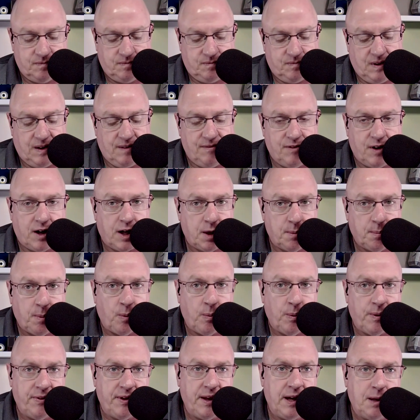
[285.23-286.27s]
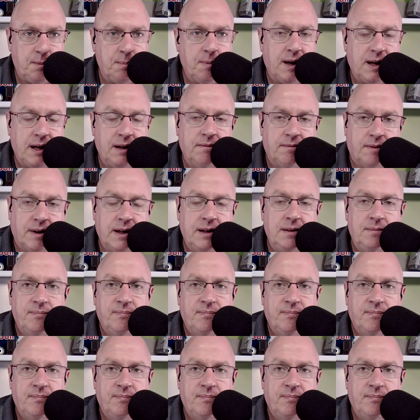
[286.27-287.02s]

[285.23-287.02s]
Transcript: invariable that's normal, with anybody, right? right?